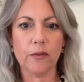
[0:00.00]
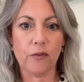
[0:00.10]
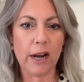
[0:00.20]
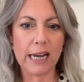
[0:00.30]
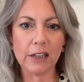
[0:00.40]

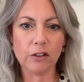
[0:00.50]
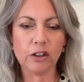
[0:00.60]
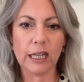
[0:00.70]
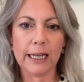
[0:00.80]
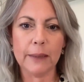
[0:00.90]

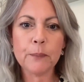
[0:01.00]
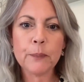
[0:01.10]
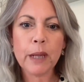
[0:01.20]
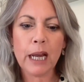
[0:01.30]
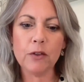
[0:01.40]
financially
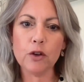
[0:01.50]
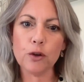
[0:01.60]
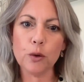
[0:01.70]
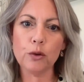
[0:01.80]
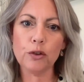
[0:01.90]
in the
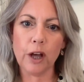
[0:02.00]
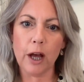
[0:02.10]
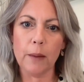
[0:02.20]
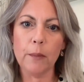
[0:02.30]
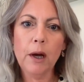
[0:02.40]
short
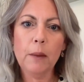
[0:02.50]
term.